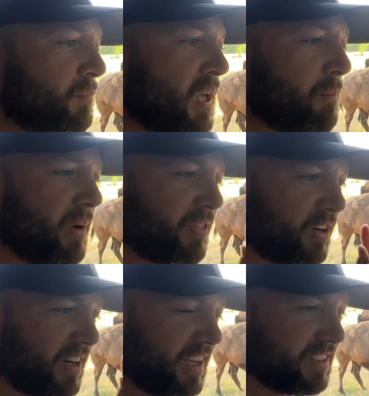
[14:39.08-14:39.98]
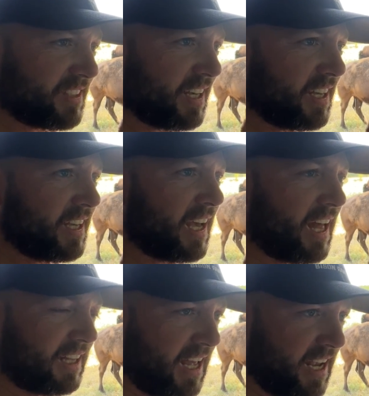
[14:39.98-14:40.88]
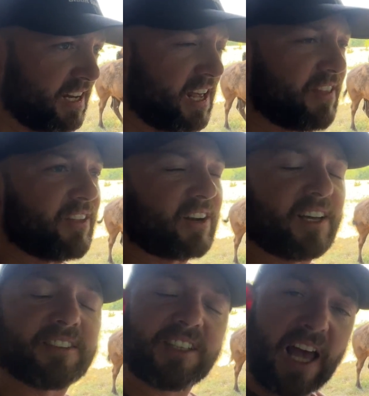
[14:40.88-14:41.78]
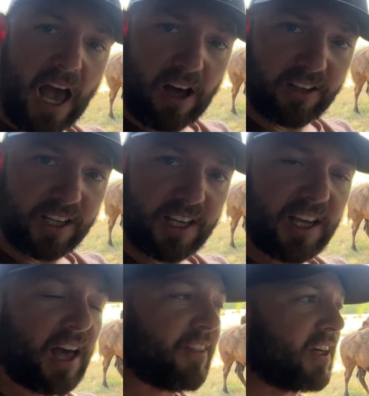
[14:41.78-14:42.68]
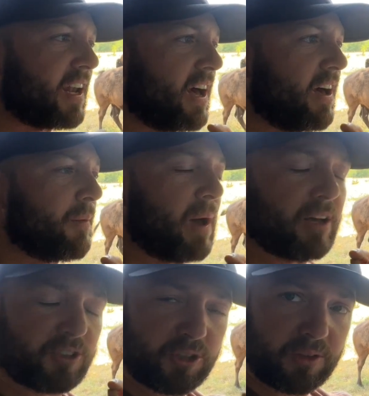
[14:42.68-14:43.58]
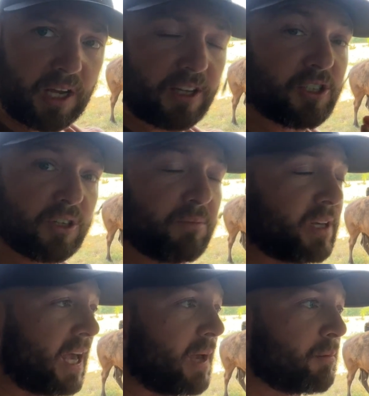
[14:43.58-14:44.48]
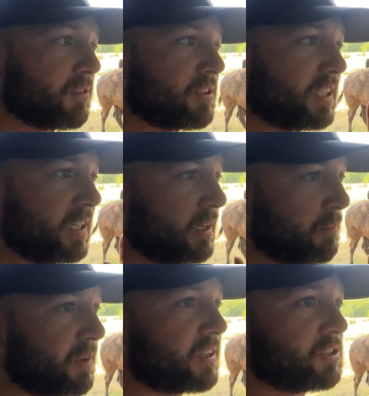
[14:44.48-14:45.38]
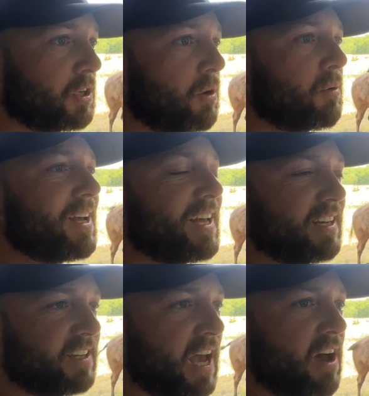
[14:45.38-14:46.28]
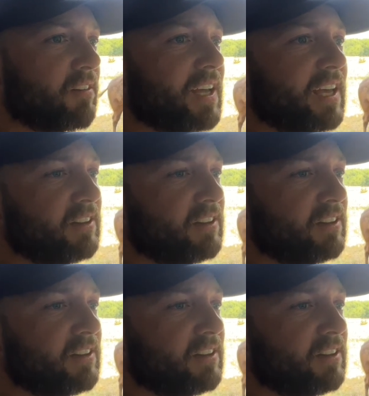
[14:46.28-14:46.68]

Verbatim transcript: but there is a lane and there is an alley that uh, I'll should, I should be able to get Big Joe down and